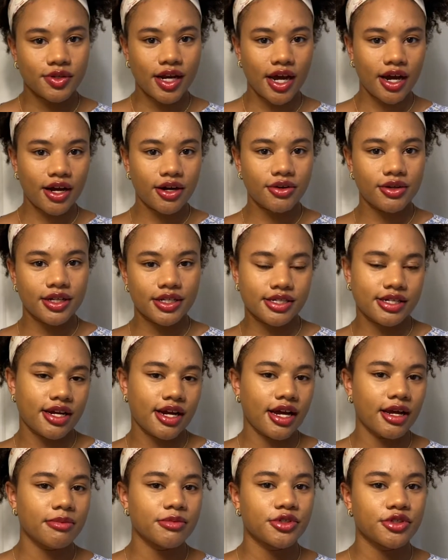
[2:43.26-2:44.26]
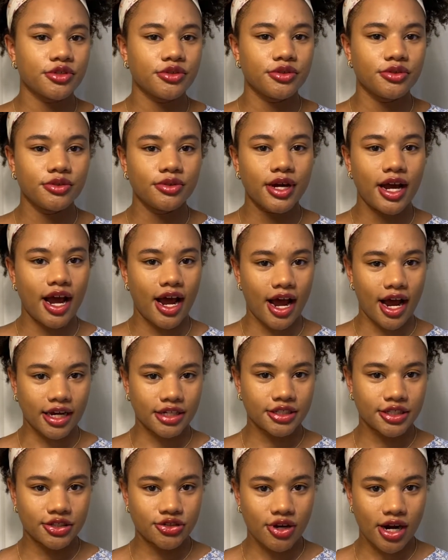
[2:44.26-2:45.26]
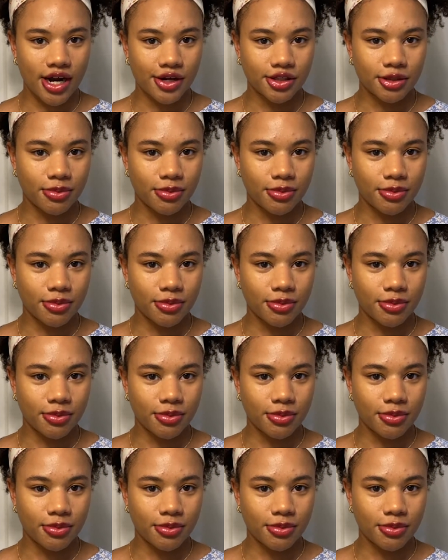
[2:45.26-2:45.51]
now it's time to actually try out the